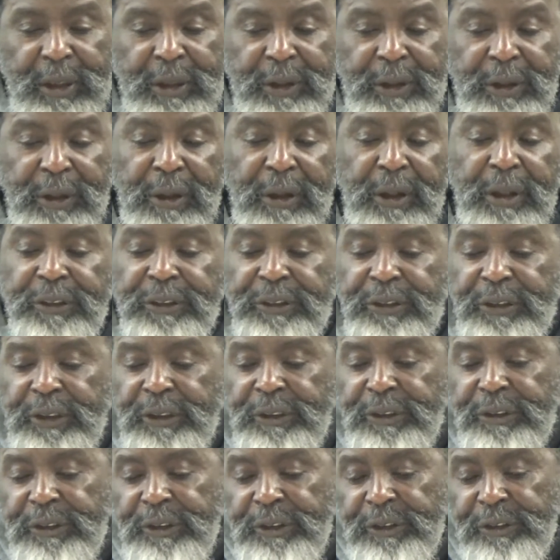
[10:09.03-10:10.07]
No,
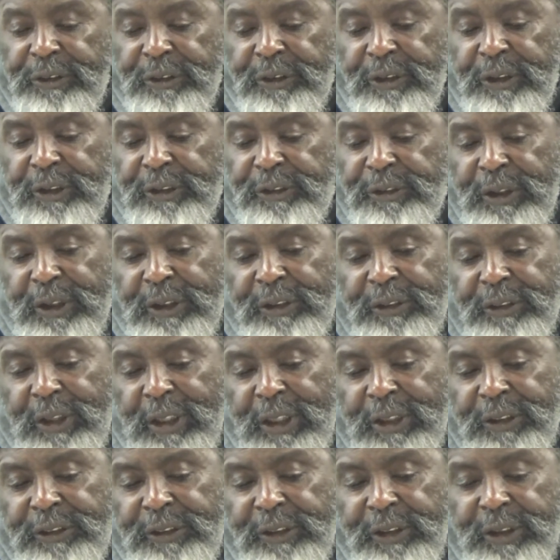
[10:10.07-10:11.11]
it's a good
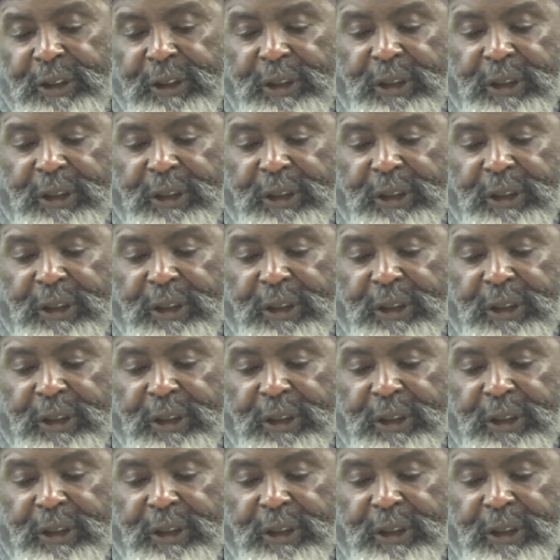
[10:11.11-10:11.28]
translation.